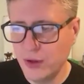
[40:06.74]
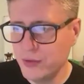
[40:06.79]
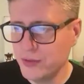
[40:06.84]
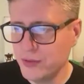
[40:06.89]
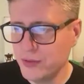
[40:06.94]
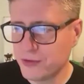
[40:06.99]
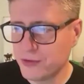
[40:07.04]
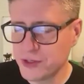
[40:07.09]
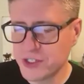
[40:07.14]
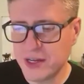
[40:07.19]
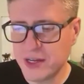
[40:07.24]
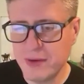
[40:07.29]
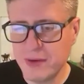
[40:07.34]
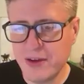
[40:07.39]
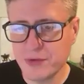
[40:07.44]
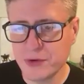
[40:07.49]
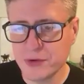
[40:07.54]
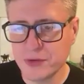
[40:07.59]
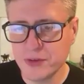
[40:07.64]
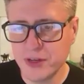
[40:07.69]
the first time I
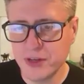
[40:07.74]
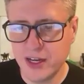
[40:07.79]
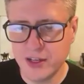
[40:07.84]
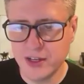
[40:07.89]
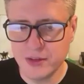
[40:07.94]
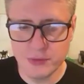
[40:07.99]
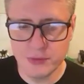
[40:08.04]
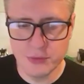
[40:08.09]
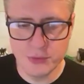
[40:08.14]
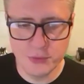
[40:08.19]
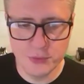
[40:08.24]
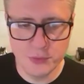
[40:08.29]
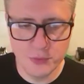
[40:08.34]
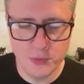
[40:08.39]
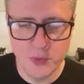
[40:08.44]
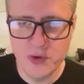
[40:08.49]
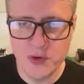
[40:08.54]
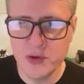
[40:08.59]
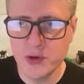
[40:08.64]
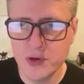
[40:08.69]
ever uh,
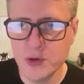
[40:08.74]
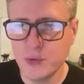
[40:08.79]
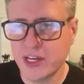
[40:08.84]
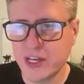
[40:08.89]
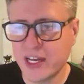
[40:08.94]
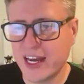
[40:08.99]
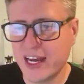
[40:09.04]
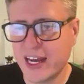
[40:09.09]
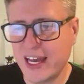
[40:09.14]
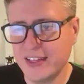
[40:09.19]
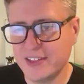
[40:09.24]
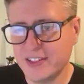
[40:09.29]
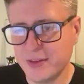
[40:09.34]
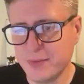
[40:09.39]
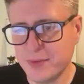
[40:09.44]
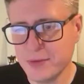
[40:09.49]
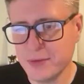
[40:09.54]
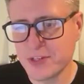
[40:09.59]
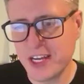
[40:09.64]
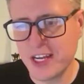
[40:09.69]
we knew we kind of had
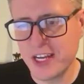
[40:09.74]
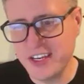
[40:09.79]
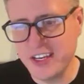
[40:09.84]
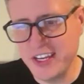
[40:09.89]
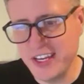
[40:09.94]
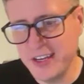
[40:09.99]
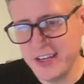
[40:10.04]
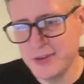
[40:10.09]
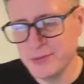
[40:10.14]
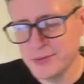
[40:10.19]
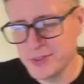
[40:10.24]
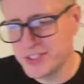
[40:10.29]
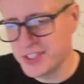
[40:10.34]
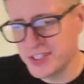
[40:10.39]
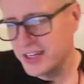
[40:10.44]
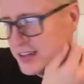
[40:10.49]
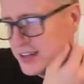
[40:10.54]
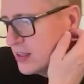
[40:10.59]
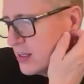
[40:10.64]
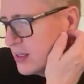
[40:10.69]
something that was kind of neat was
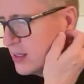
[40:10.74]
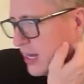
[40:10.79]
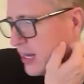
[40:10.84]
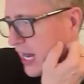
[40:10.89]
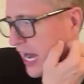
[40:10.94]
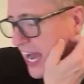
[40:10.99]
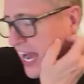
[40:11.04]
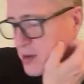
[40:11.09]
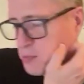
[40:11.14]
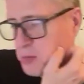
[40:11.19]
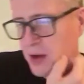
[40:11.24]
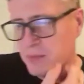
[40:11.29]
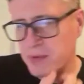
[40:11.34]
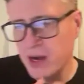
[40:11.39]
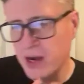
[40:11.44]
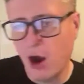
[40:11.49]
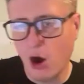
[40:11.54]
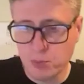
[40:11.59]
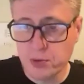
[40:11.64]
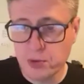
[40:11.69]
uh, I had a problem
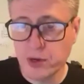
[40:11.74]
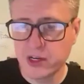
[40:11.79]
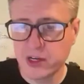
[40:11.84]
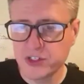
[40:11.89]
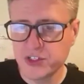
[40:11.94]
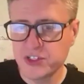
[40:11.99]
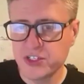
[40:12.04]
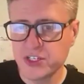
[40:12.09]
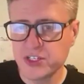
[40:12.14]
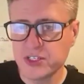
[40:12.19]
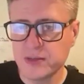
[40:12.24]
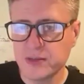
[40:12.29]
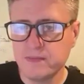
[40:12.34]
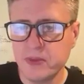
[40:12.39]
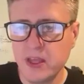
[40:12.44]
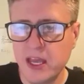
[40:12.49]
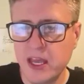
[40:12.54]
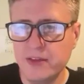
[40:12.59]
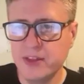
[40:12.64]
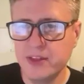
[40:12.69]
in our production
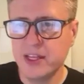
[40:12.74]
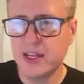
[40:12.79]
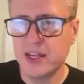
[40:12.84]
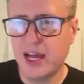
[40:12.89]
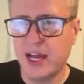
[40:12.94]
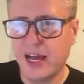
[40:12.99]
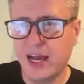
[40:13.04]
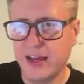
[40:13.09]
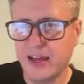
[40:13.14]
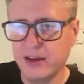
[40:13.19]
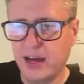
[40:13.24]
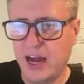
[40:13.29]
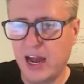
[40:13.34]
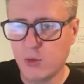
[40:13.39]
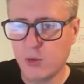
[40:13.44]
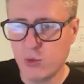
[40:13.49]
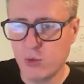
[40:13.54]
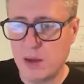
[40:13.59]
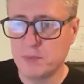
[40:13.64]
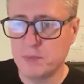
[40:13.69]
system, and then I I
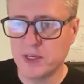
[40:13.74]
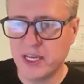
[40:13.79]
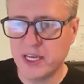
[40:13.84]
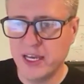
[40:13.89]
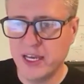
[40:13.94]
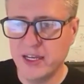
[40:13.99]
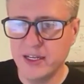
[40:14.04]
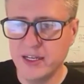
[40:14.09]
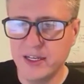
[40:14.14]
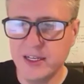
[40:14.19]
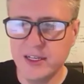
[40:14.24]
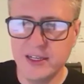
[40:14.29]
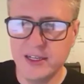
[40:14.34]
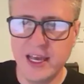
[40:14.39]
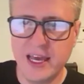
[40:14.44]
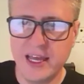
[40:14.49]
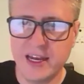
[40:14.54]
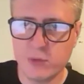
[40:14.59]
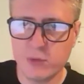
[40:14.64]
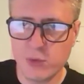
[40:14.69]
replicated it
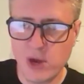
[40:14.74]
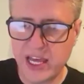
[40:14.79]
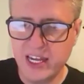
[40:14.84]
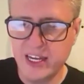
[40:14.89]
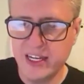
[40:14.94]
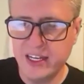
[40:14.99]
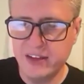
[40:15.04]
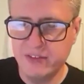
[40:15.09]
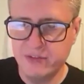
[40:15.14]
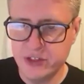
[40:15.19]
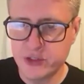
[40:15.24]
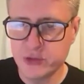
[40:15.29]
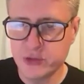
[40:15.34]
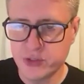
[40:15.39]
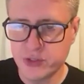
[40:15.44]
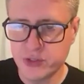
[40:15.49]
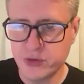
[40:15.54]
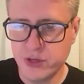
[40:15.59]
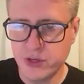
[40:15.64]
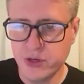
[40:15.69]
and I ran it in Visual
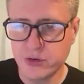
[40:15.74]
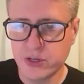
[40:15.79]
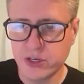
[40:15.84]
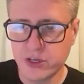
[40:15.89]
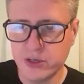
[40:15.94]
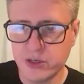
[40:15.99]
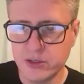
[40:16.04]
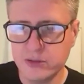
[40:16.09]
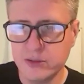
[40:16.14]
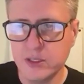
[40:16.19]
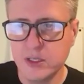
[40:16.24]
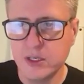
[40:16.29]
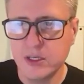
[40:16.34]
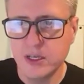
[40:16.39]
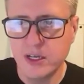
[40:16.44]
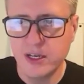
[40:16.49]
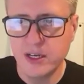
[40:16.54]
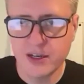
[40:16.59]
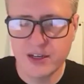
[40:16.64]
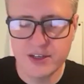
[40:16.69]
Studio Code
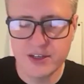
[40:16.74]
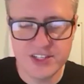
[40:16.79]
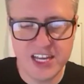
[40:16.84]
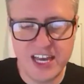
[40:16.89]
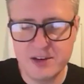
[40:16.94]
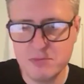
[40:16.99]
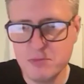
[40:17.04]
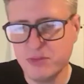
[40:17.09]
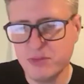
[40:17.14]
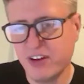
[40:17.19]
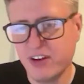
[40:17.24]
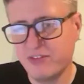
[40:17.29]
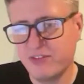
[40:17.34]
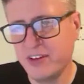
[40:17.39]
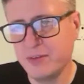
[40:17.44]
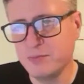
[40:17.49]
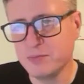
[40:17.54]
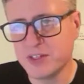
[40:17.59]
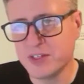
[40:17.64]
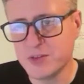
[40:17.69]
because uh, I had to move off
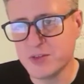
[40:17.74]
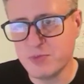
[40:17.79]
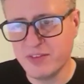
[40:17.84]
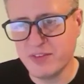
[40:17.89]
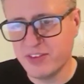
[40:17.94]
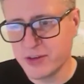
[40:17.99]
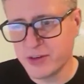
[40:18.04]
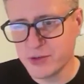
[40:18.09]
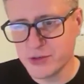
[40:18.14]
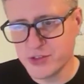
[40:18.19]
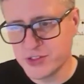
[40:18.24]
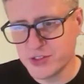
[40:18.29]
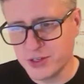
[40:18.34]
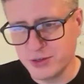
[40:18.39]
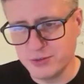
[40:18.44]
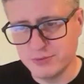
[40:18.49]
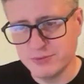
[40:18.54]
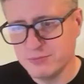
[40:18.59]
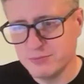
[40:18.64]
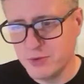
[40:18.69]
Vim because my fingers just
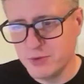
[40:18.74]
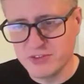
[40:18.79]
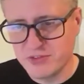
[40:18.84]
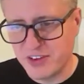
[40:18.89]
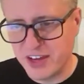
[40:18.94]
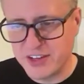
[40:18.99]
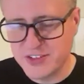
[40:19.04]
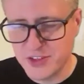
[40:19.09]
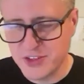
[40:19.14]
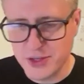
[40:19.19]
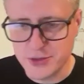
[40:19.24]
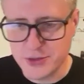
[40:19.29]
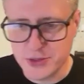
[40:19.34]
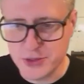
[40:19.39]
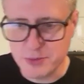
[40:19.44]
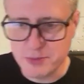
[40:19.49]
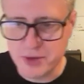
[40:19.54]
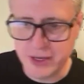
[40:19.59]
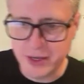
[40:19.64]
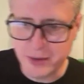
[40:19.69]
don't move as fast as they used
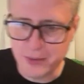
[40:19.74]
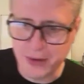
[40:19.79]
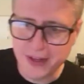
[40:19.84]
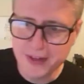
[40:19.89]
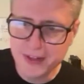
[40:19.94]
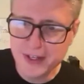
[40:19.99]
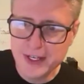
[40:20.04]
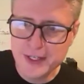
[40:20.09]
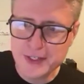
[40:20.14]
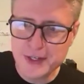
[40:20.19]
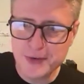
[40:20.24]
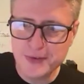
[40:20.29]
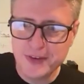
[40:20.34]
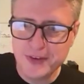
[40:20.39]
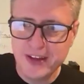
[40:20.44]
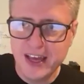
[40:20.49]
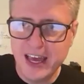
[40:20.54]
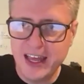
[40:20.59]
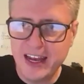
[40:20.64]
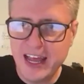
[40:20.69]
to. But anyway, so
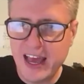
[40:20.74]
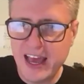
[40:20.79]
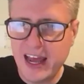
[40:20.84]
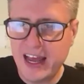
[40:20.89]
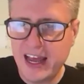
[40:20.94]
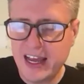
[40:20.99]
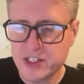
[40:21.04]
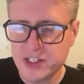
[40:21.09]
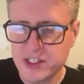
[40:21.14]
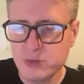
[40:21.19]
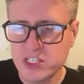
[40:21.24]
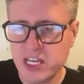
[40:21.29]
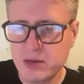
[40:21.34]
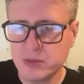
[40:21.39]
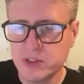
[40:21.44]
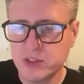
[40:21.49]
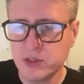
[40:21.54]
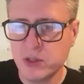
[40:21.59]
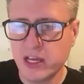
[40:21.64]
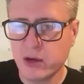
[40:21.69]
and, and actually was
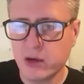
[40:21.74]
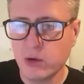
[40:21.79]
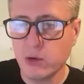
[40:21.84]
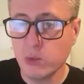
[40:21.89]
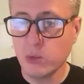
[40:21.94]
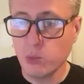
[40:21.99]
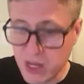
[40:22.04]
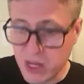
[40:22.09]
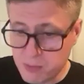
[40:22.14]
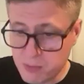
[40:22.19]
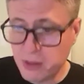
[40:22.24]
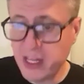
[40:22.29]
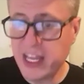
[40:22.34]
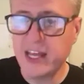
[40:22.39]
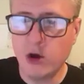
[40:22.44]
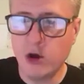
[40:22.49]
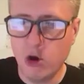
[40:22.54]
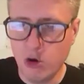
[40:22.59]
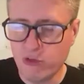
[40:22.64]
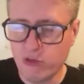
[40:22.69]
able to like replay
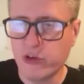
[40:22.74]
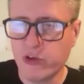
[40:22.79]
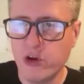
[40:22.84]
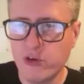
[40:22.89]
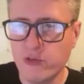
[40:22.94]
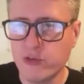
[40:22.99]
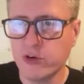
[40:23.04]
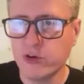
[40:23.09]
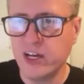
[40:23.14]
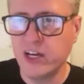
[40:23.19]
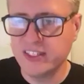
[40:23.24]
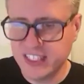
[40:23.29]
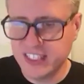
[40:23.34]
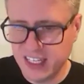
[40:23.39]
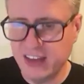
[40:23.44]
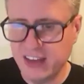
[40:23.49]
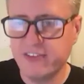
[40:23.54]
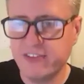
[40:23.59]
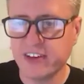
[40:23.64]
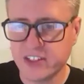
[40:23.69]
it over and over
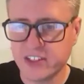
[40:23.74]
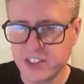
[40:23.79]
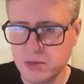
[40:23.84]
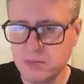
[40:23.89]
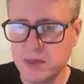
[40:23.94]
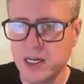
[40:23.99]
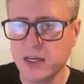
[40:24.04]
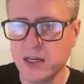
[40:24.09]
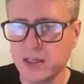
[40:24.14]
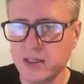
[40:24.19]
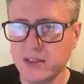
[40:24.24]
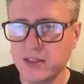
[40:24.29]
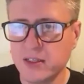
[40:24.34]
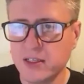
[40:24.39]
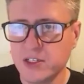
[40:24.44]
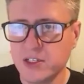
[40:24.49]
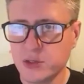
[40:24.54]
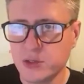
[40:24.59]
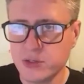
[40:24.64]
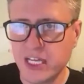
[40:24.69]
until I fixed the bug.
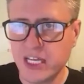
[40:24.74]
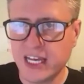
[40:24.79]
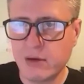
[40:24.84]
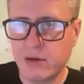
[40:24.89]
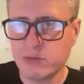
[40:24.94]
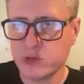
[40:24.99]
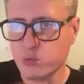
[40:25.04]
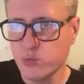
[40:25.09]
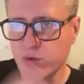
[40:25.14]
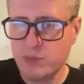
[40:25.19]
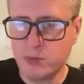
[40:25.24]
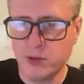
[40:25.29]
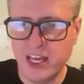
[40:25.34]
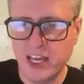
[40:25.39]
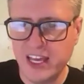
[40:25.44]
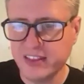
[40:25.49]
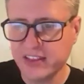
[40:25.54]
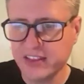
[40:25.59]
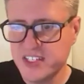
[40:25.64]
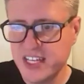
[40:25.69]
So it was like I was
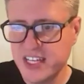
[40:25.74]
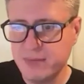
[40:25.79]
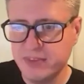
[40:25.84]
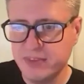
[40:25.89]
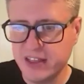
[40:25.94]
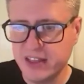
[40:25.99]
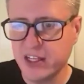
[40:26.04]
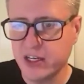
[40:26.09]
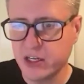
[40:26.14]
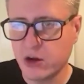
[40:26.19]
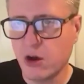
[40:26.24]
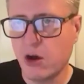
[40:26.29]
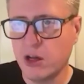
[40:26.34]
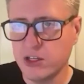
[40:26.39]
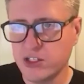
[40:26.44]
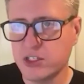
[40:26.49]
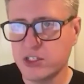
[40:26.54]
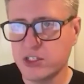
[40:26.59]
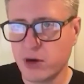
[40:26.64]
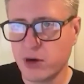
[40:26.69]
replaying the same thing that had
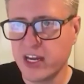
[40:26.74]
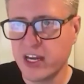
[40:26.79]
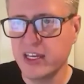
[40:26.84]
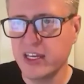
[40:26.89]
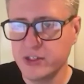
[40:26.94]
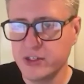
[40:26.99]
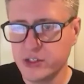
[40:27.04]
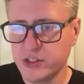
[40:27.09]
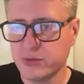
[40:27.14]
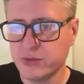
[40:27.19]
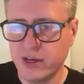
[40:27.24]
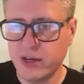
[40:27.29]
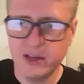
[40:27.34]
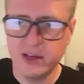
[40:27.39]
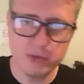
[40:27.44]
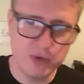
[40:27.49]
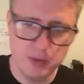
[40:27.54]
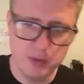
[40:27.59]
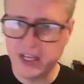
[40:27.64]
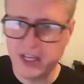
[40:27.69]
caused the breakage,
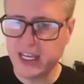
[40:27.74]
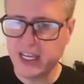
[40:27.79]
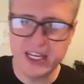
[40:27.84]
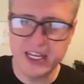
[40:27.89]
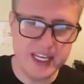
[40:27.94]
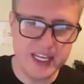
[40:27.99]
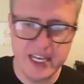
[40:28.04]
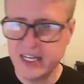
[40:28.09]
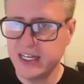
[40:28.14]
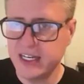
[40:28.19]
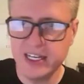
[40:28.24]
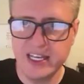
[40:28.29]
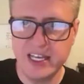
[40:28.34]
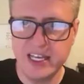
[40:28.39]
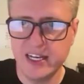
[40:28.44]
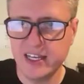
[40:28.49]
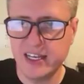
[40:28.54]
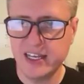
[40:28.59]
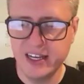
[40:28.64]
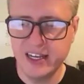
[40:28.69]
right? Replaying it again and again
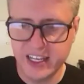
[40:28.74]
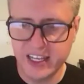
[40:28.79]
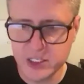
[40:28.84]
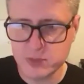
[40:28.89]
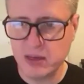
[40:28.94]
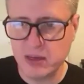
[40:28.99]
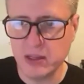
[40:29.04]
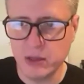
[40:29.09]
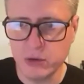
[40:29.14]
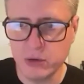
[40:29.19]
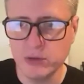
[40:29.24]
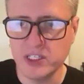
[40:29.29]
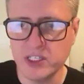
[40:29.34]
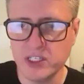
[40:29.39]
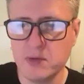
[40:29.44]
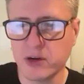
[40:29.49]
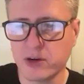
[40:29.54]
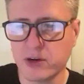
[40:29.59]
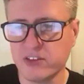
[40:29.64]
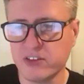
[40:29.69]
and again against my local
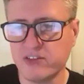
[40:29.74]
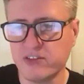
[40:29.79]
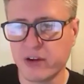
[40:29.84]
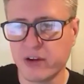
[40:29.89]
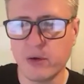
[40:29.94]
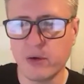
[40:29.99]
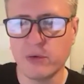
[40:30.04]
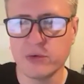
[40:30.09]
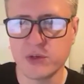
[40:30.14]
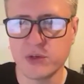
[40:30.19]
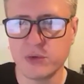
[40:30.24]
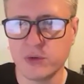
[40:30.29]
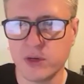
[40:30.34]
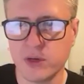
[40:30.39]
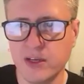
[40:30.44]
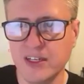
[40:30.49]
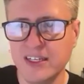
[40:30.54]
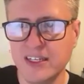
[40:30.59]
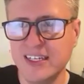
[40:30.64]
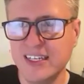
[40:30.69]
debugger to figure out what was going
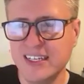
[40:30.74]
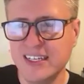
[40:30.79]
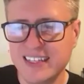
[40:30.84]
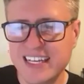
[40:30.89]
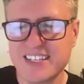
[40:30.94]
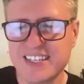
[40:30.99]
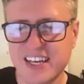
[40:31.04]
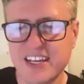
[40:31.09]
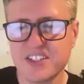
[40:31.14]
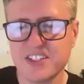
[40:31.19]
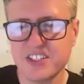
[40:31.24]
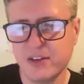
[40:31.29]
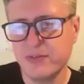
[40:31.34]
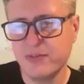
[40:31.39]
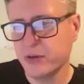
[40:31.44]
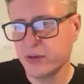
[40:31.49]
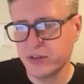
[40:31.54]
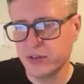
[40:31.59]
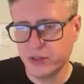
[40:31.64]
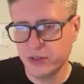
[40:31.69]
on. That's the kind of stuff
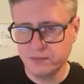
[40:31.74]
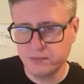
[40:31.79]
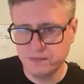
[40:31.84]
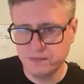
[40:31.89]
you can do,